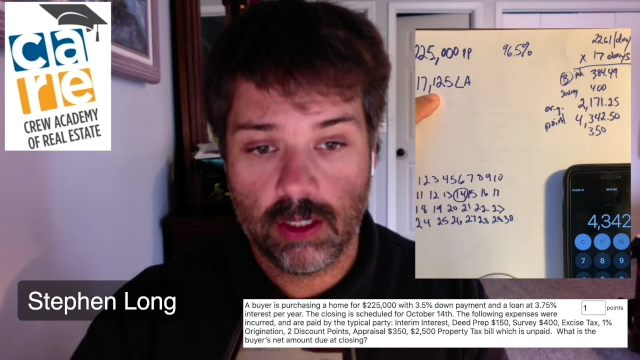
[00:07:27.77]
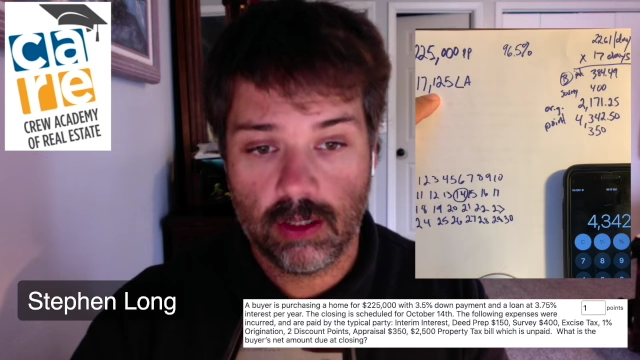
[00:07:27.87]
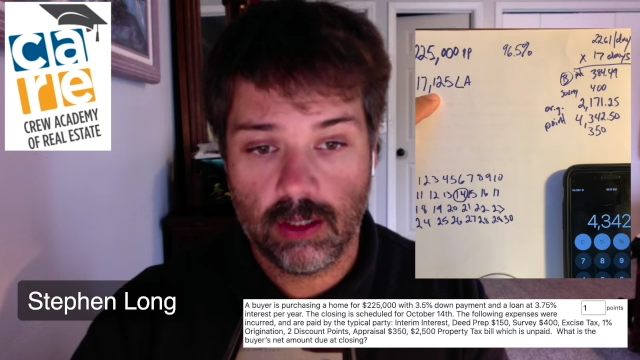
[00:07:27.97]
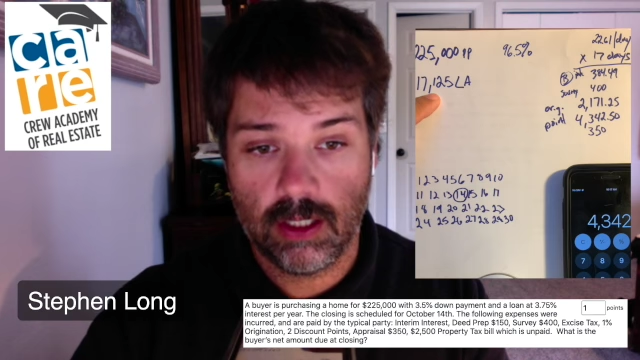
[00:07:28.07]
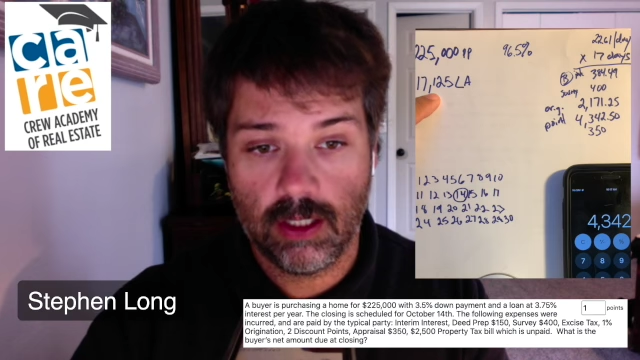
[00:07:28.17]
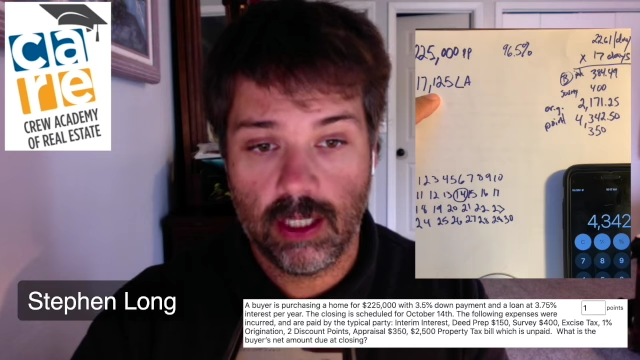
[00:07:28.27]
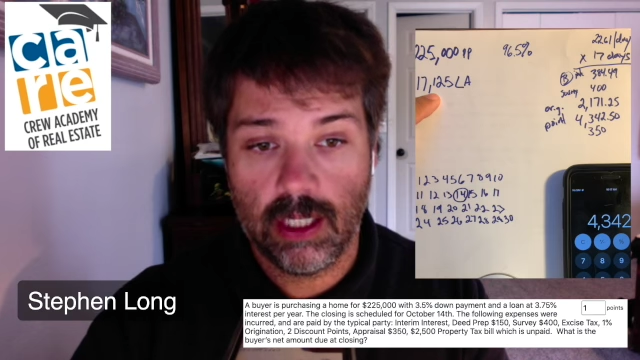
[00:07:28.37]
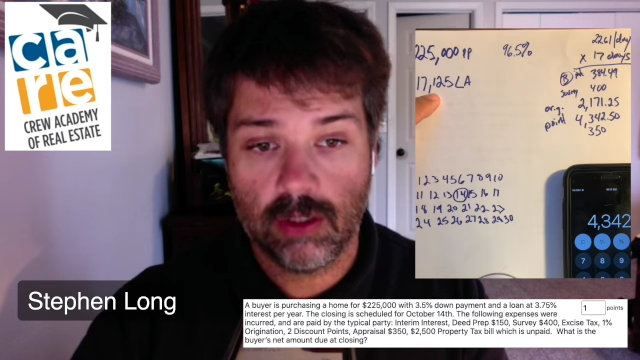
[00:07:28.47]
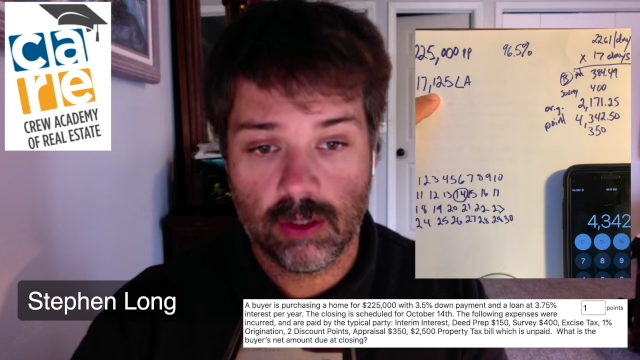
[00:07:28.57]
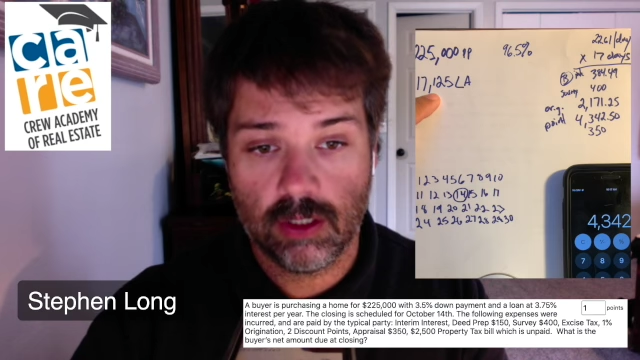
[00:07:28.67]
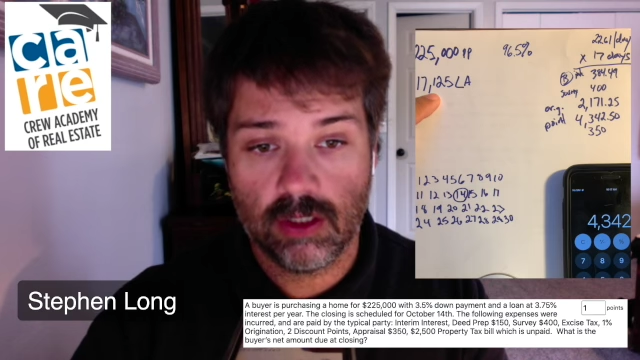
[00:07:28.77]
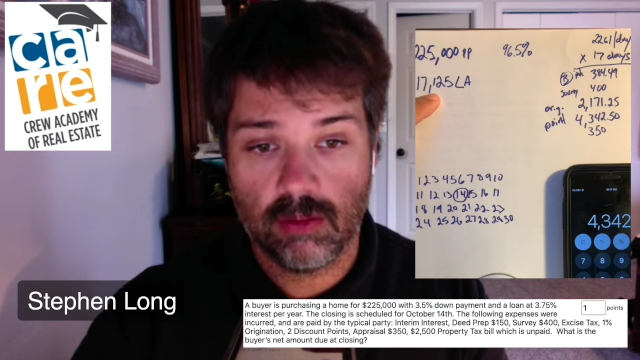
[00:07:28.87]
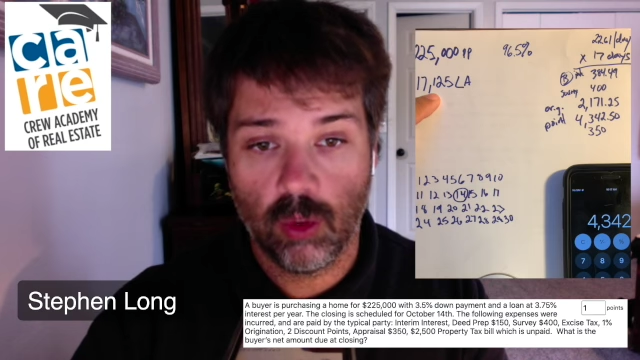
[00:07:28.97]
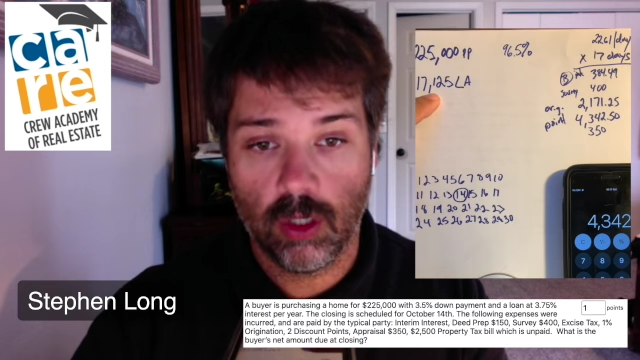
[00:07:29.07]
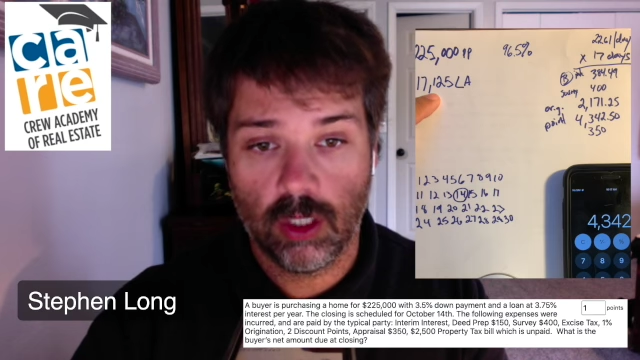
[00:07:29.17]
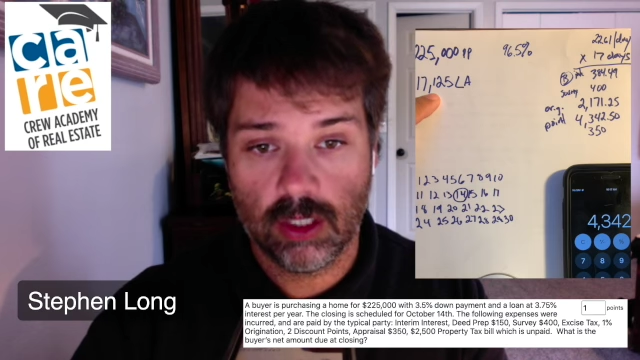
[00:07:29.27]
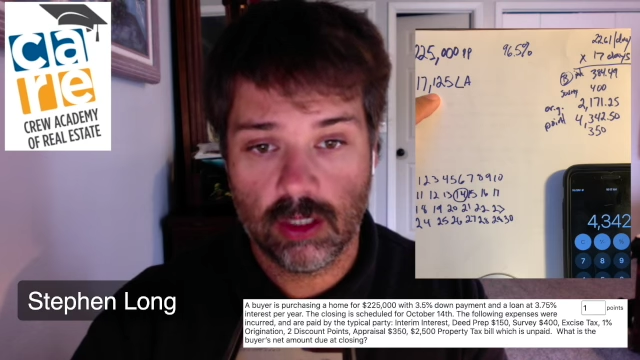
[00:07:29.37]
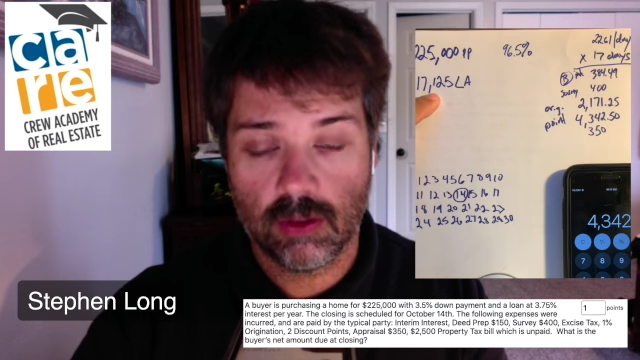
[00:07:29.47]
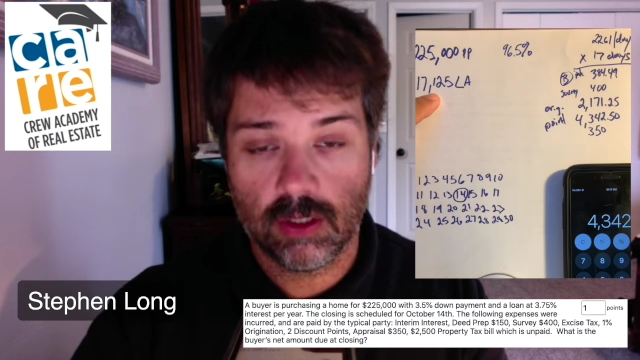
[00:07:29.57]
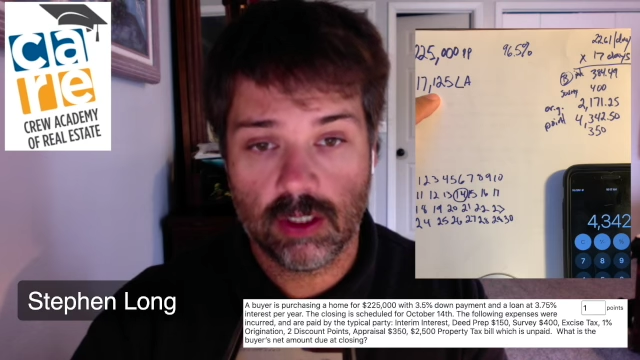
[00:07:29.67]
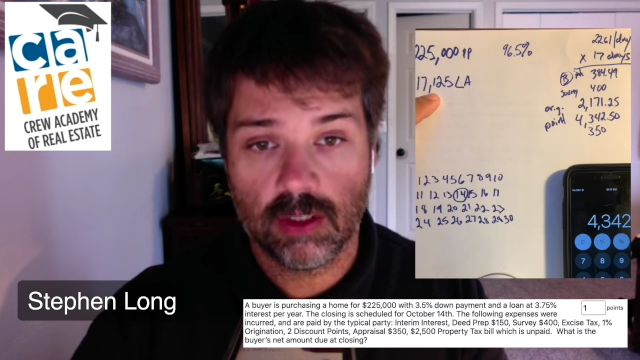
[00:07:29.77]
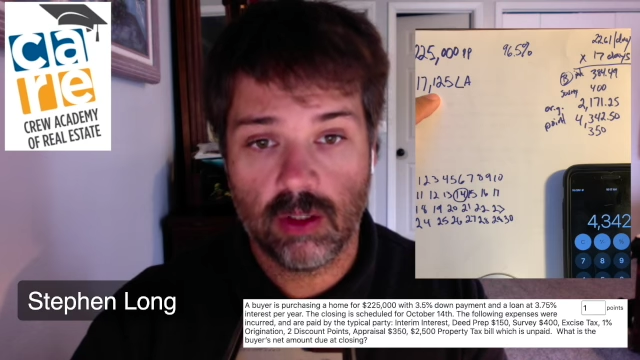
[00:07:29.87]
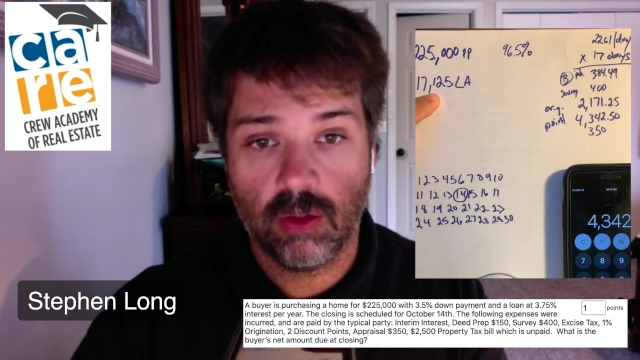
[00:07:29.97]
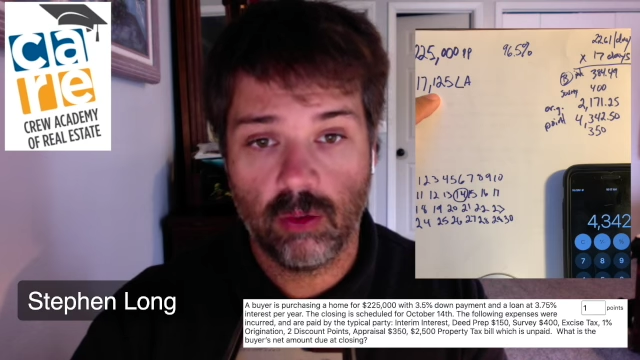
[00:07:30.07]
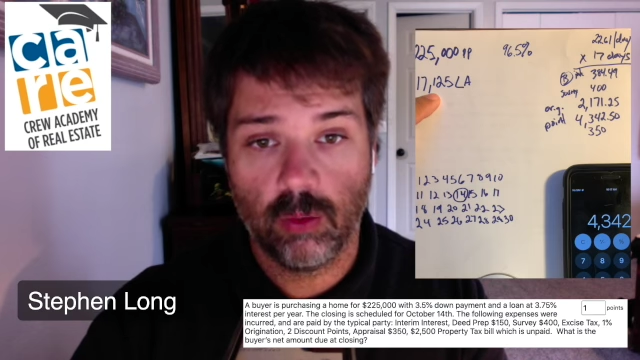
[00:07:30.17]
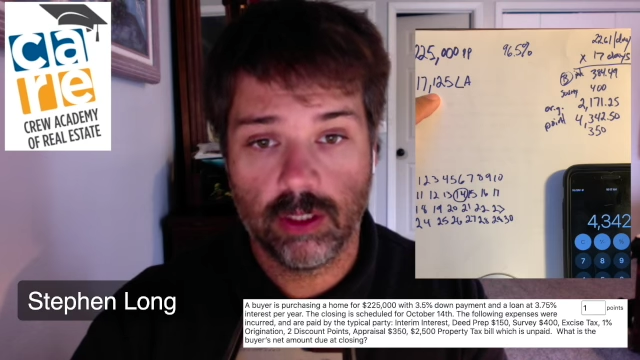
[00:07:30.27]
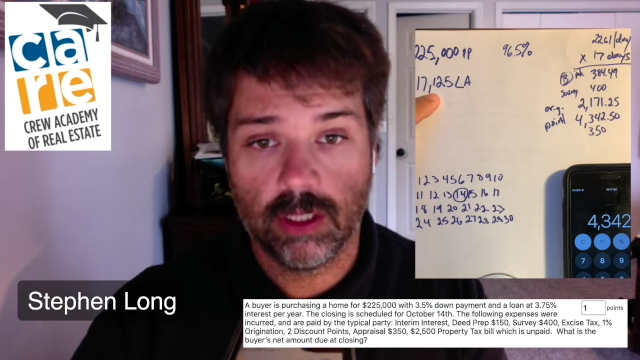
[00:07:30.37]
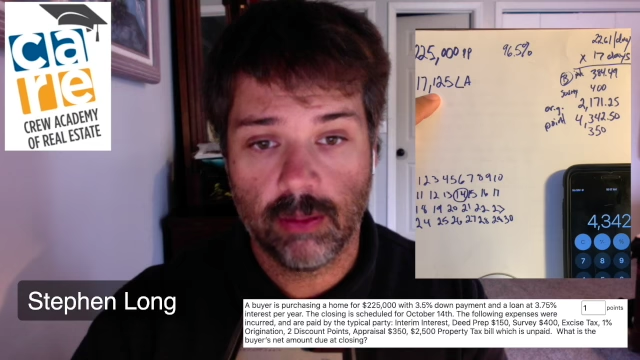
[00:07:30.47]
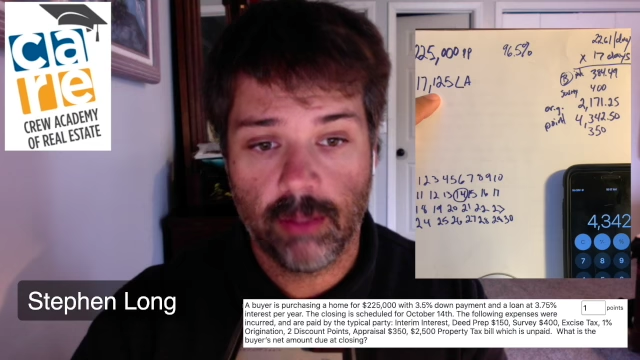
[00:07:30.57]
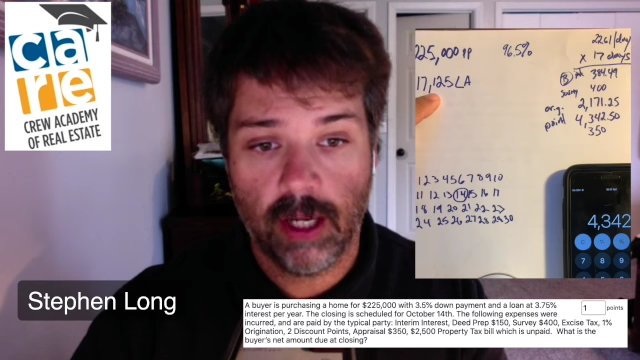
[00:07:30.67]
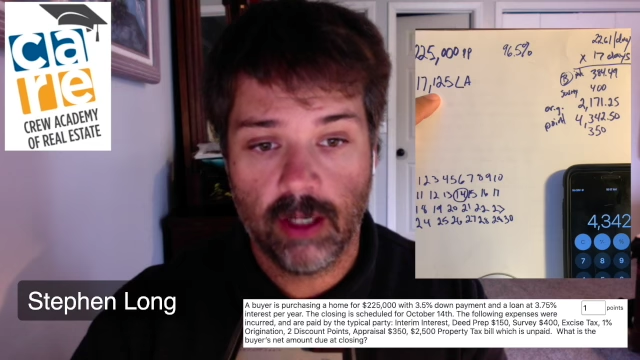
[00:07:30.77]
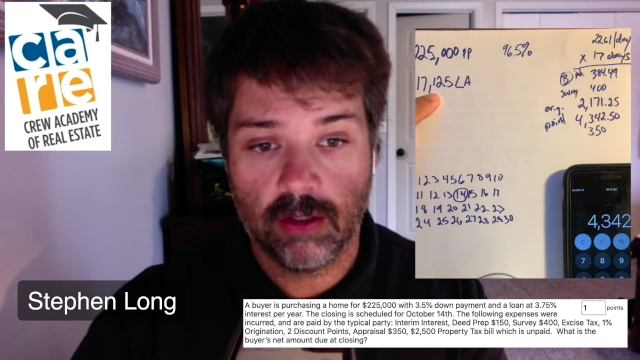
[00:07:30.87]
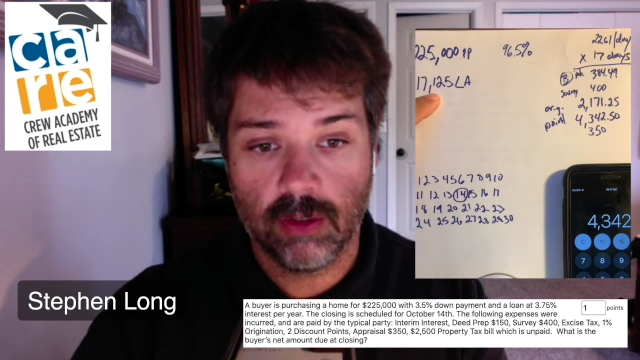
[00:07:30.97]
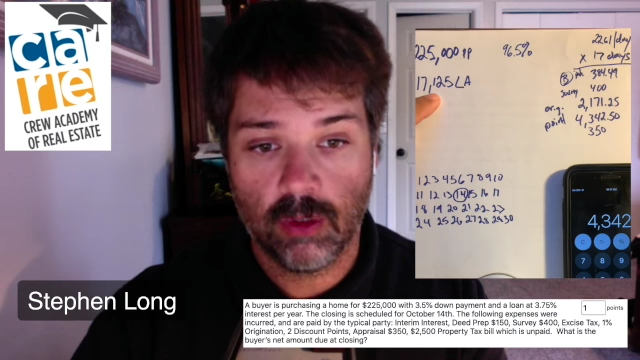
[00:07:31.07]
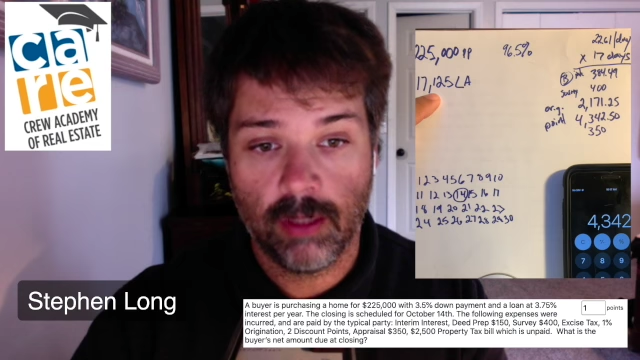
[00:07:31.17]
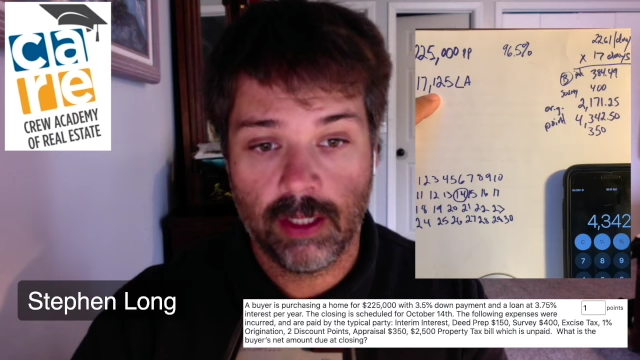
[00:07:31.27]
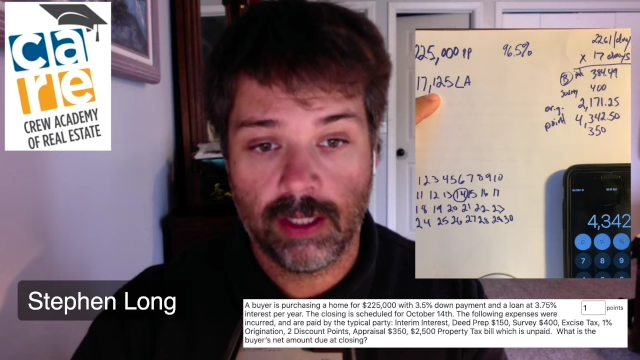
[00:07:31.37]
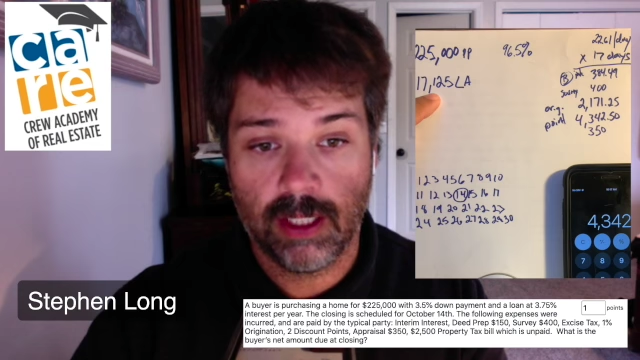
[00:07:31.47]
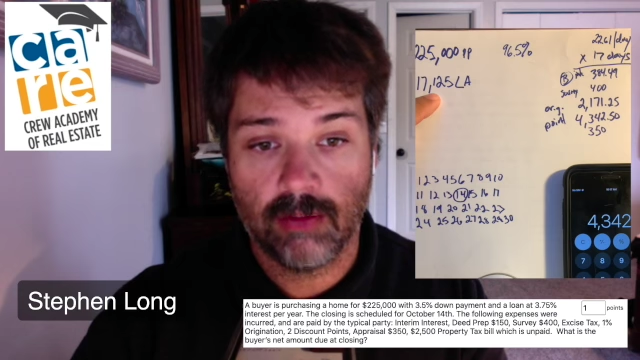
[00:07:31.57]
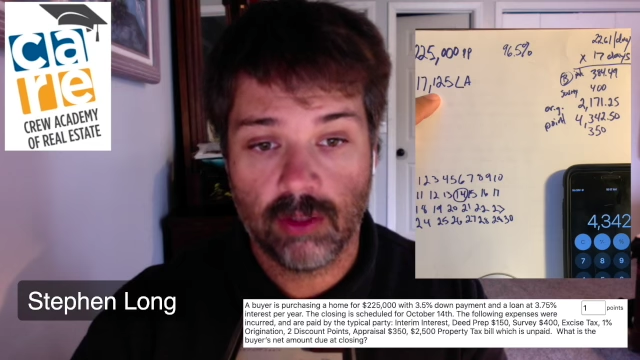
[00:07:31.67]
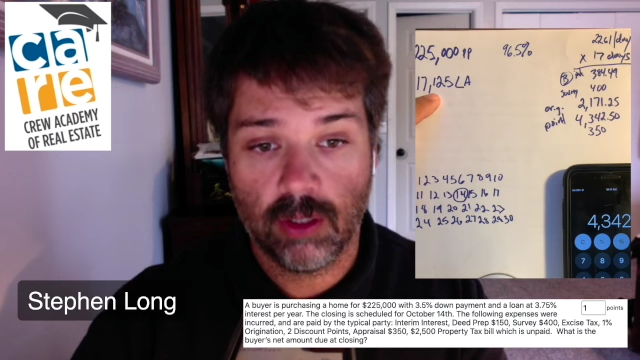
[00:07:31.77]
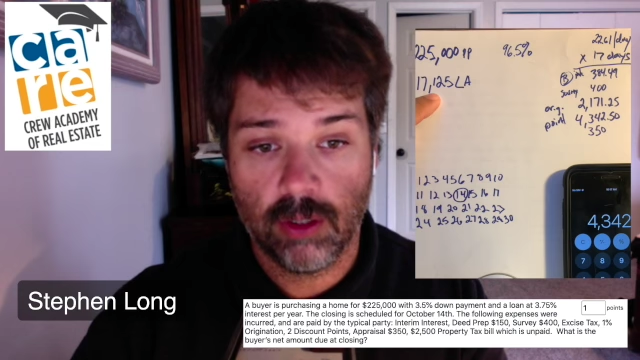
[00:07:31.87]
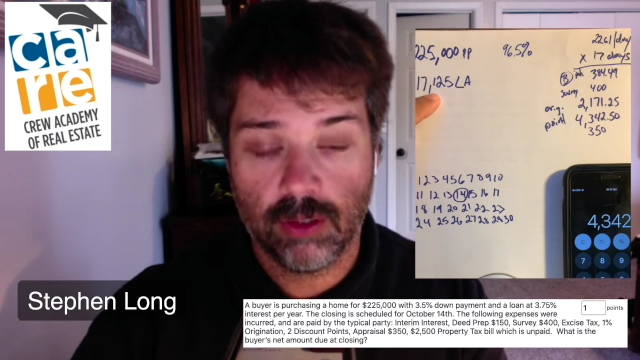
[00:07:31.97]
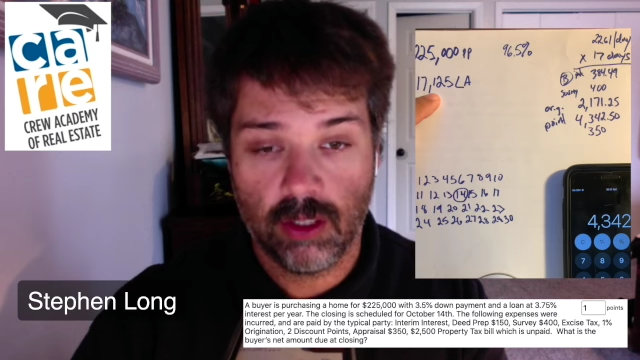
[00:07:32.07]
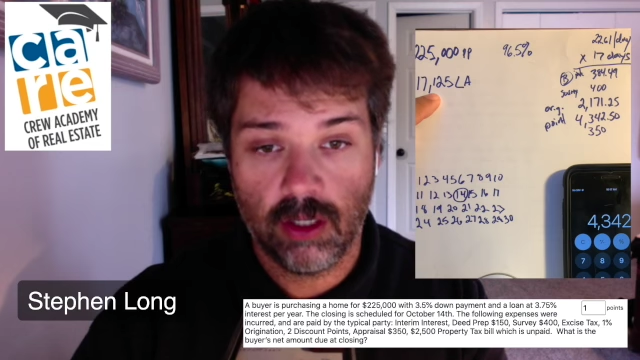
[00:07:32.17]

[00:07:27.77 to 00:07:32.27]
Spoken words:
the interest, the mortgage interest, is the only one that the buyer is going to pay the day of closing.